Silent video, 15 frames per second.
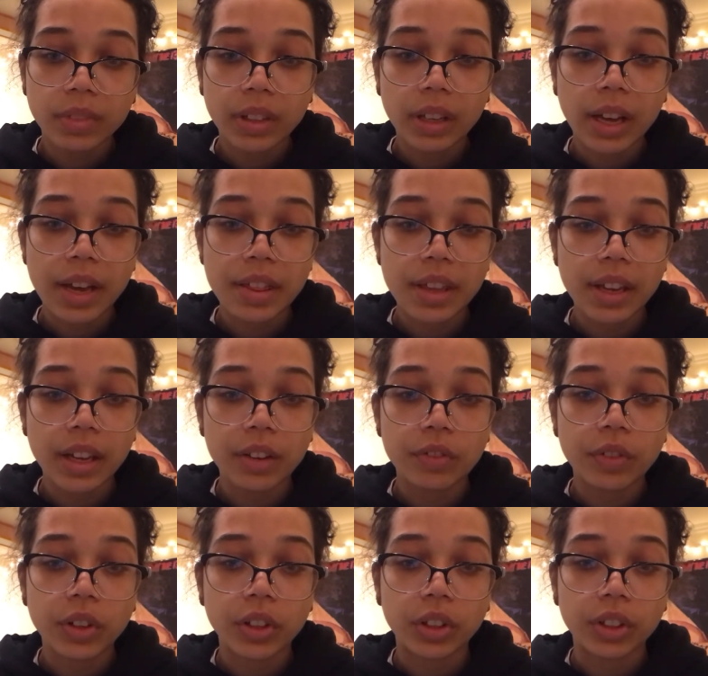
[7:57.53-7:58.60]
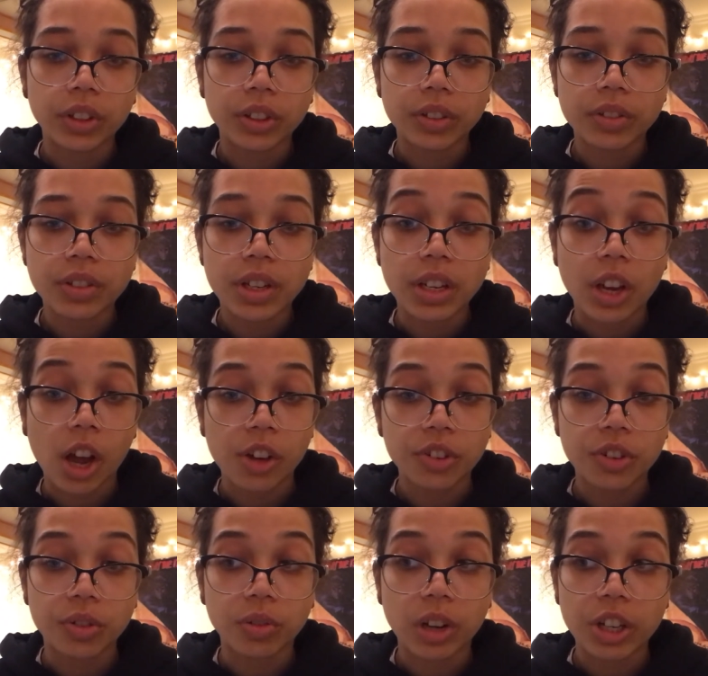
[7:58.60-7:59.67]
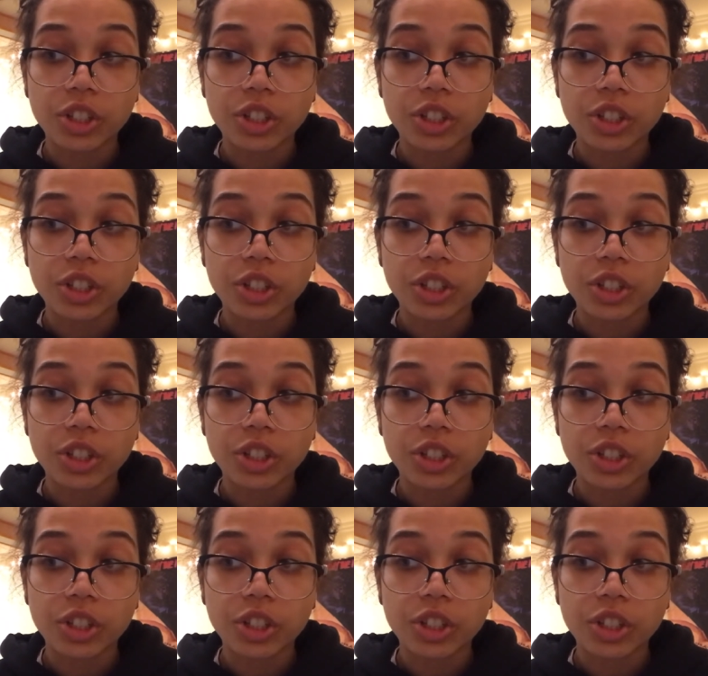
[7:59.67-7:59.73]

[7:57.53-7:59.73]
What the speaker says: I think I've learned not to rush